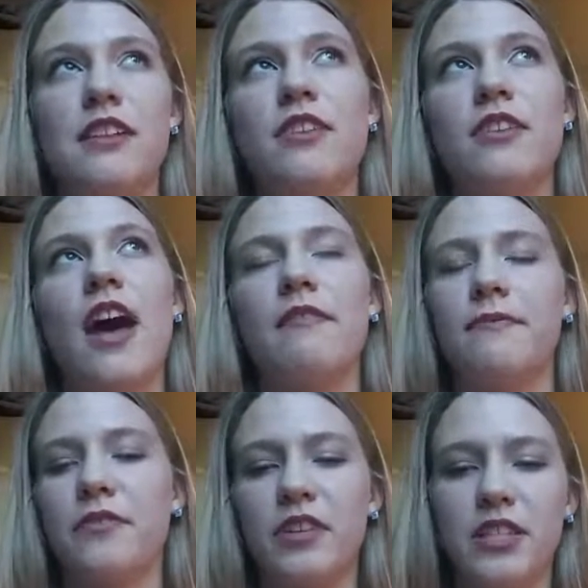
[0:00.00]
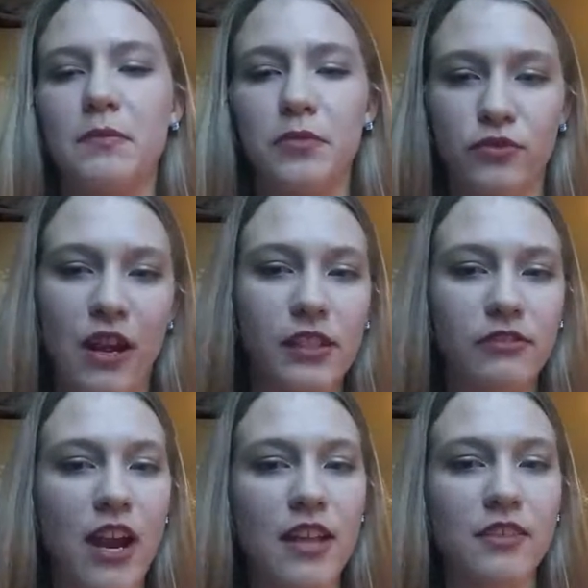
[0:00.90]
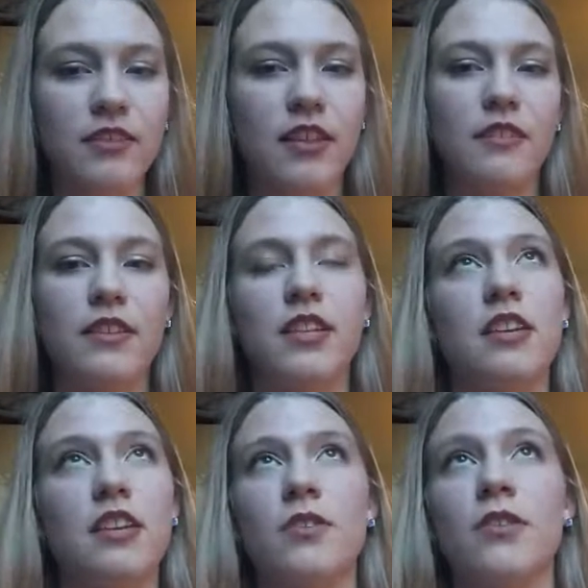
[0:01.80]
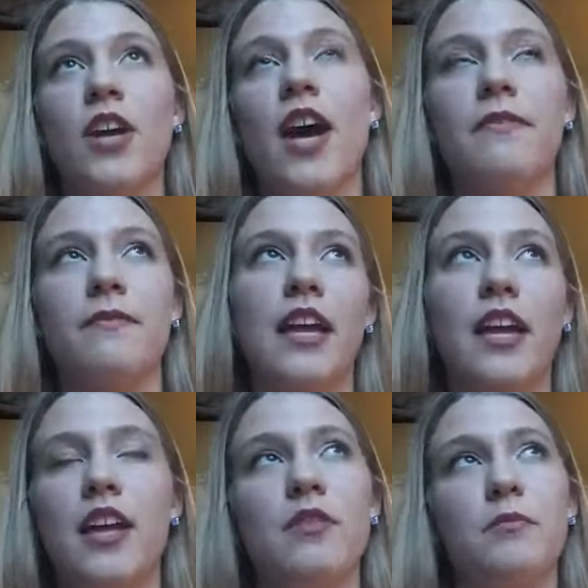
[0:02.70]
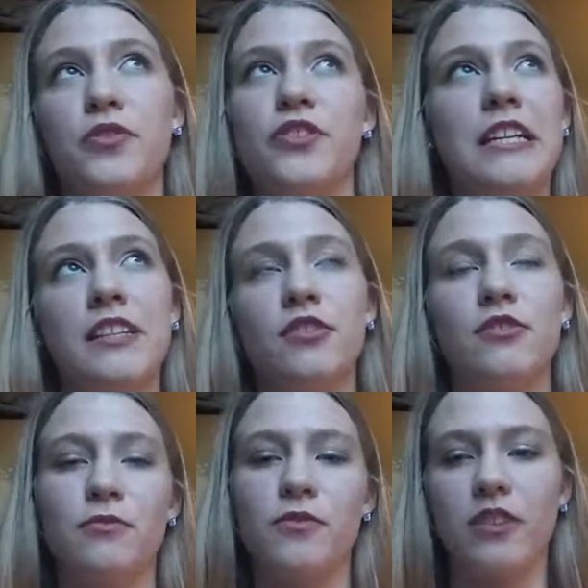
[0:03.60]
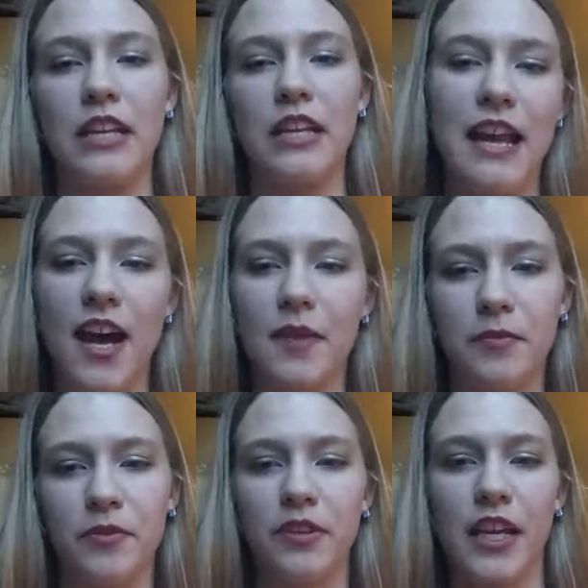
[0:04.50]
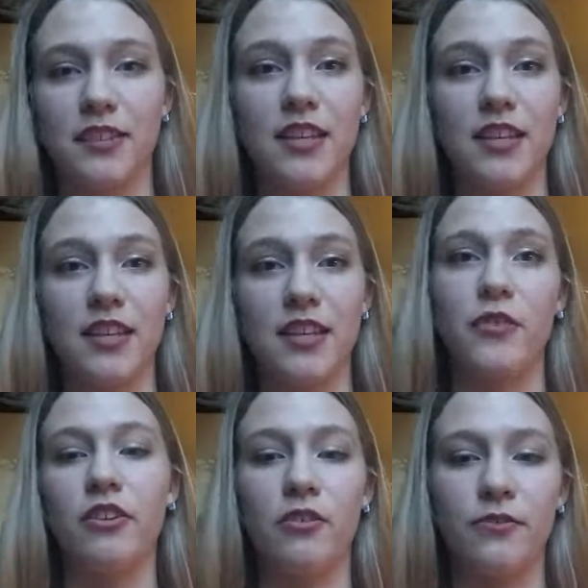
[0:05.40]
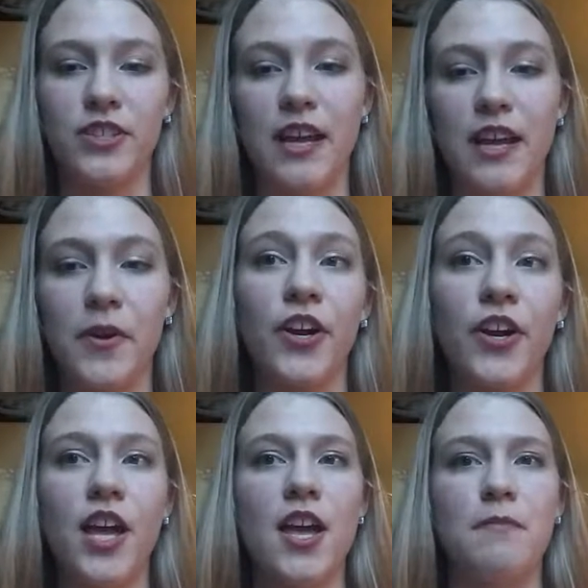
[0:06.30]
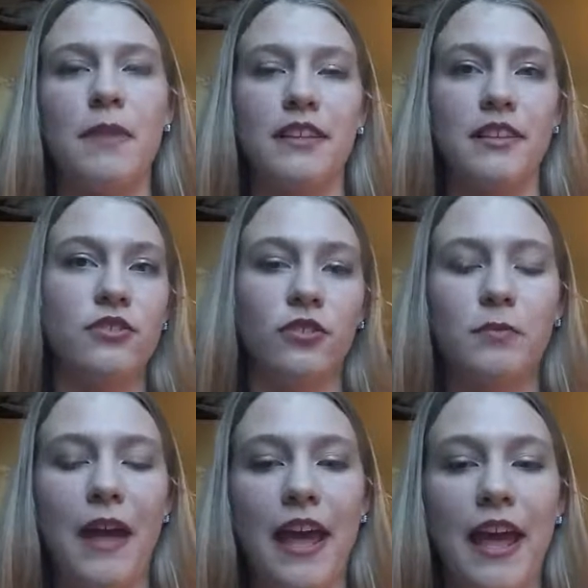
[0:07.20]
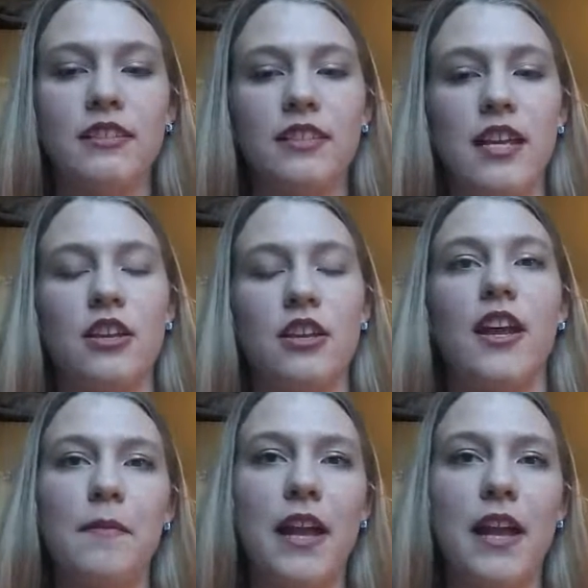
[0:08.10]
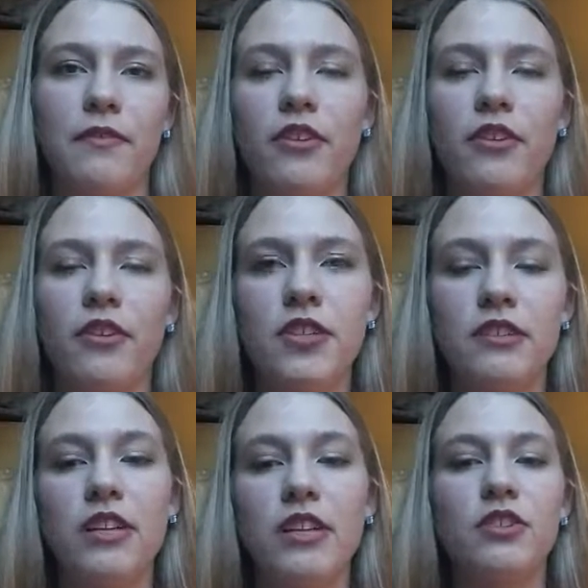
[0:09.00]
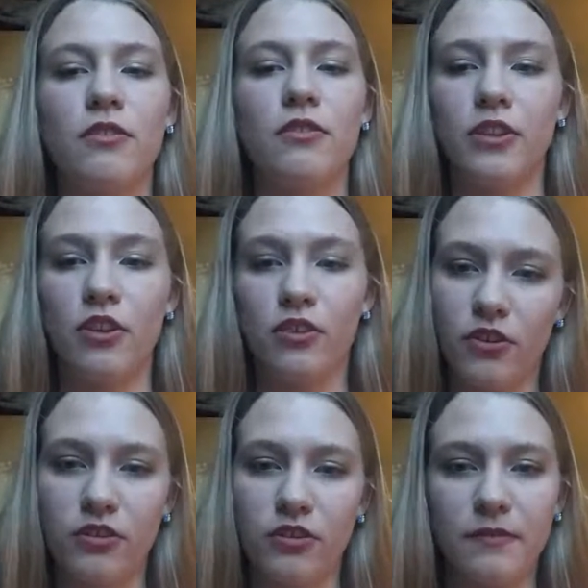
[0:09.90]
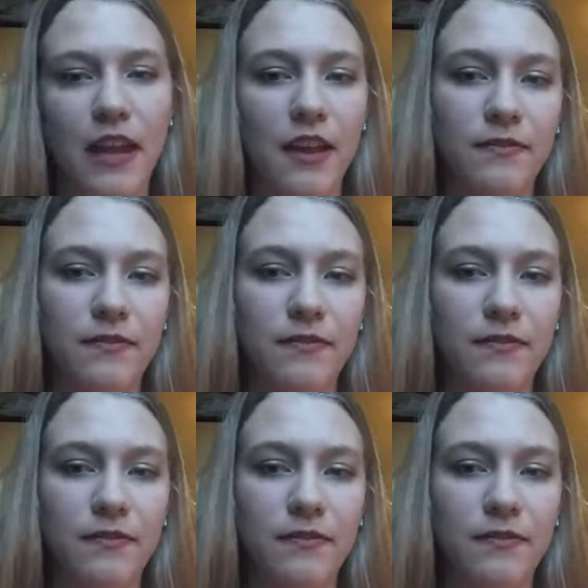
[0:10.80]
tend to have, for example, travel grants, so that if you have like an opportunity to work in a lab or like somewhere over summer, but it's not paid, then you can apply for a bursary to cover your cost of life.